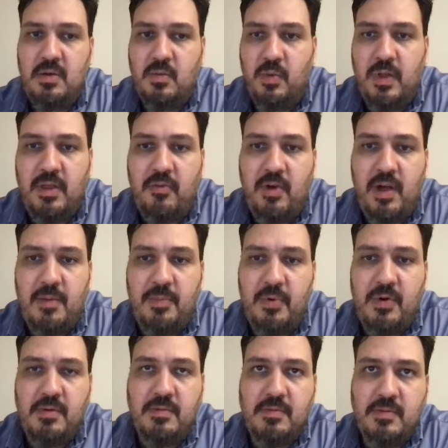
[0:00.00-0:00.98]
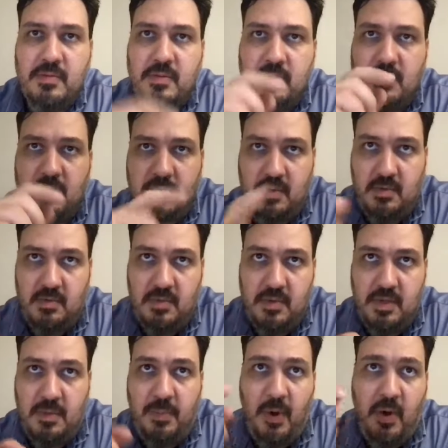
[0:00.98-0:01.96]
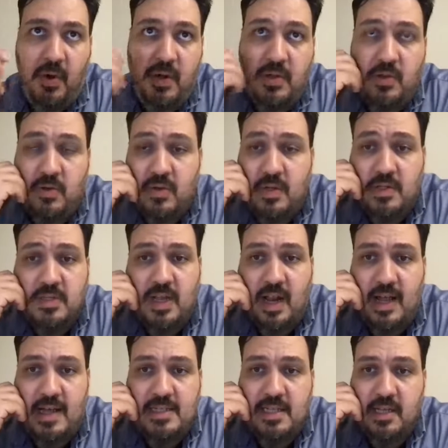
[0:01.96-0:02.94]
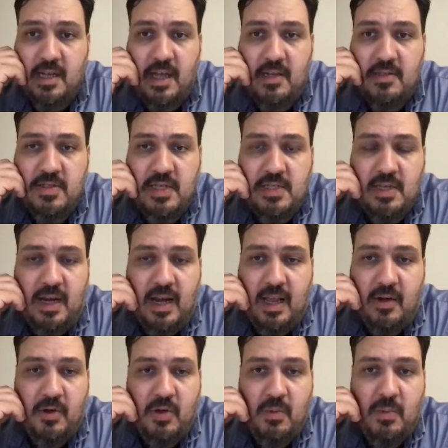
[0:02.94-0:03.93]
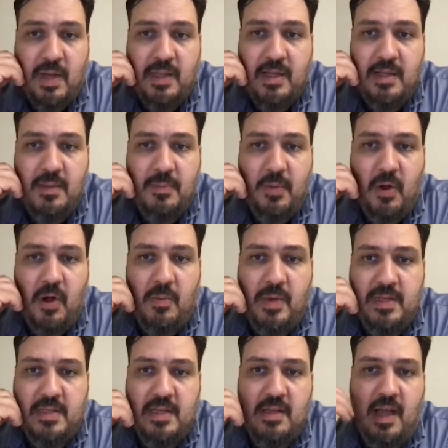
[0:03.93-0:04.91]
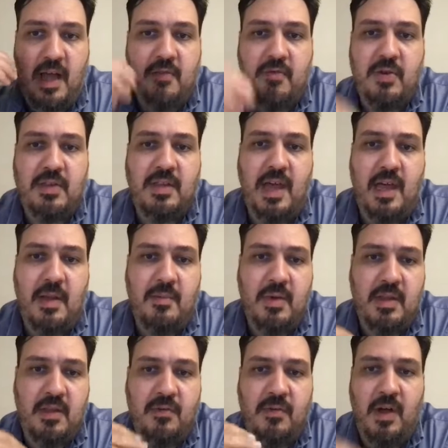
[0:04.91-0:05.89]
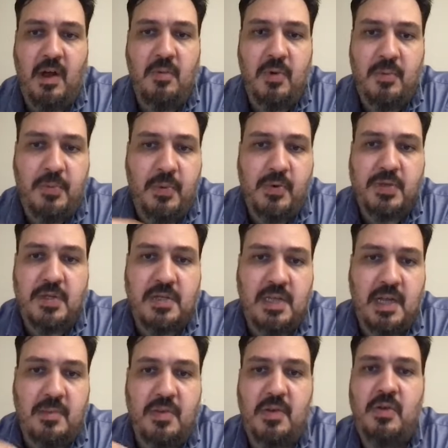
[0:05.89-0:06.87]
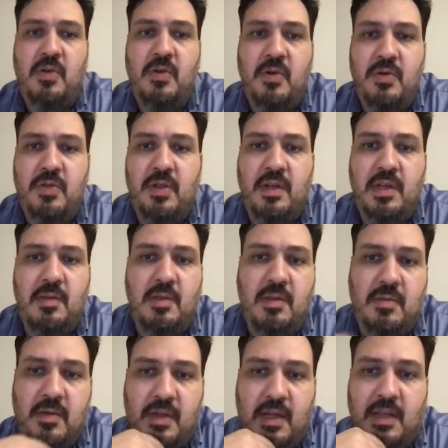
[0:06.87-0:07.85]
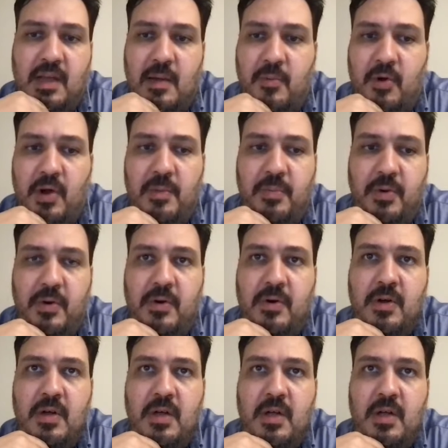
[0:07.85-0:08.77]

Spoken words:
with a repo, deploy it on Elastic, and just click automatic deployments. And every time a developer pushes something new on the GitHub repo,